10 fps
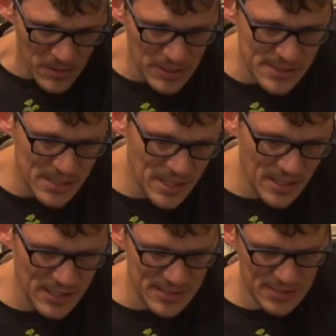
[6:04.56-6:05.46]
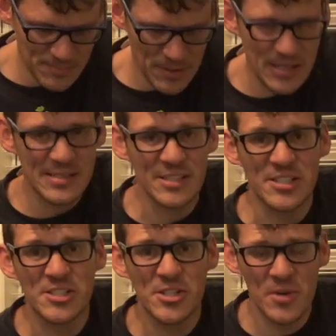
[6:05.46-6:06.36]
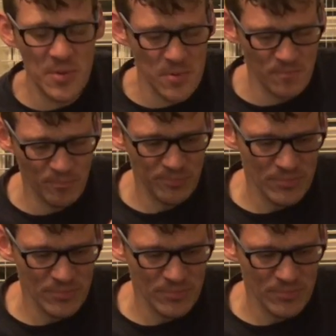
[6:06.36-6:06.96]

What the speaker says: with the succulents, because they're so,